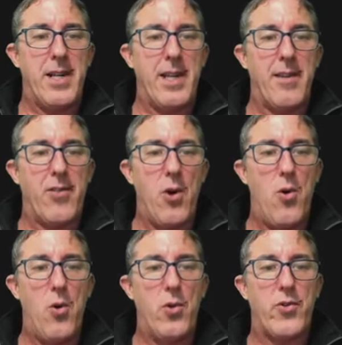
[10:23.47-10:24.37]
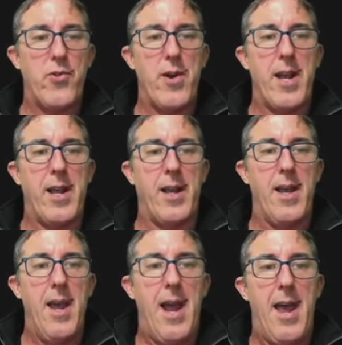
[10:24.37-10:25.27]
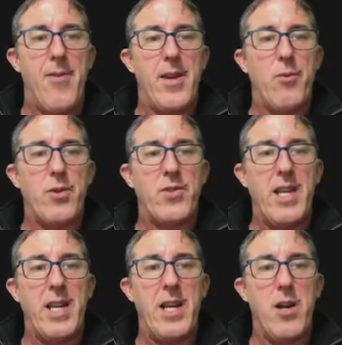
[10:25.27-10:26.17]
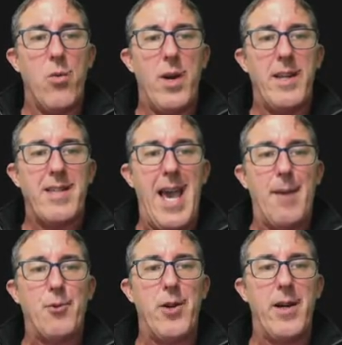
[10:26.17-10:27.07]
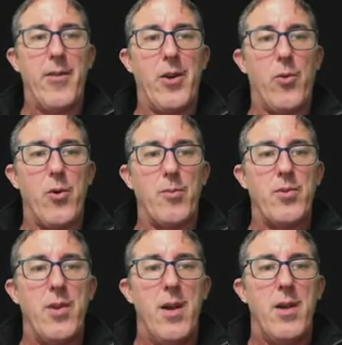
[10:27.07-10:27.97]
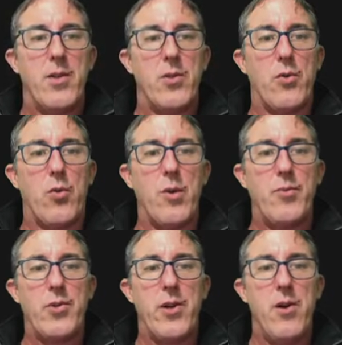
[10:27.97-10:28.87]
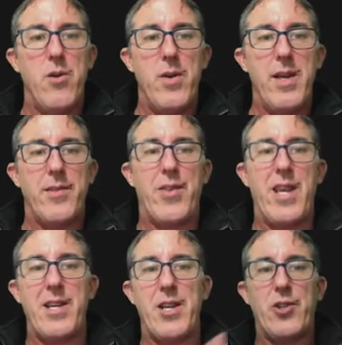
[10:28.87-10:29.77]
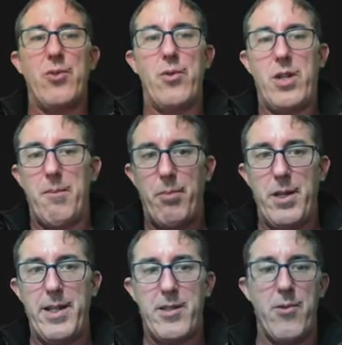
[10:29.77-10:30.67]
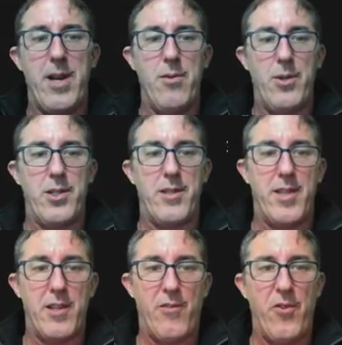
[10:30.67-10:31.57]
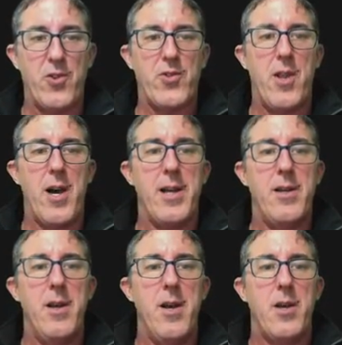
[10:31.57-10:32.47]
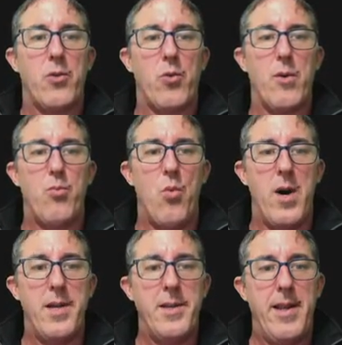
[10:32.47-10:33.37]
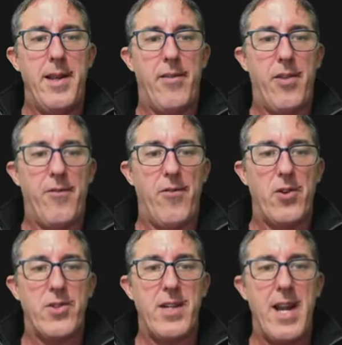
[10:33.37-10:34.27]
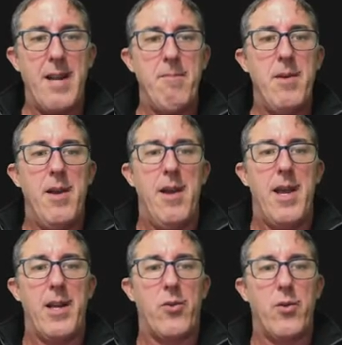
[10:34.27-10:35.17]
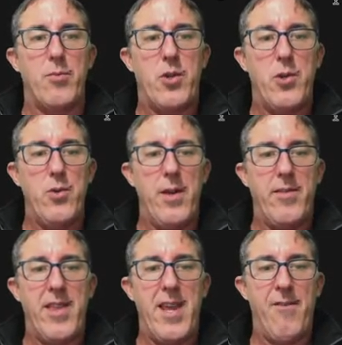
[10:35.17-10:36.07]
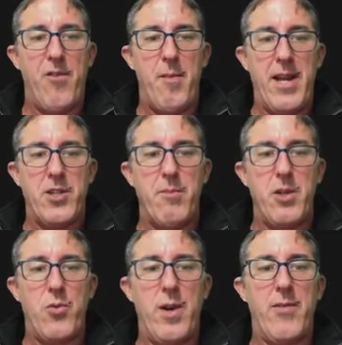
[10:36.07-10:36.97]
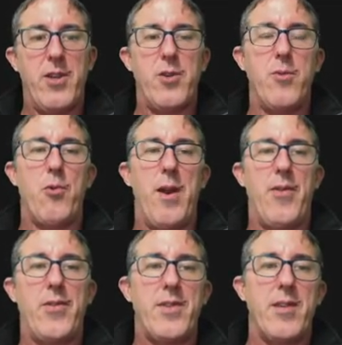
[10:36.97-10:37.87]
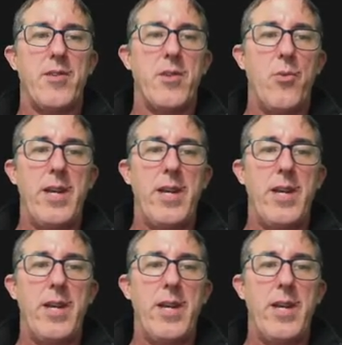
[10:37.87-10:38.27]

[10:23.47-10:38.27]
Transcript: against the whole string, and then we're seeing here what it's capturing in the groups. So group zero is the initial complete string, which is this first line. Group one is the first name, and group two is the information between the two parentheses. So we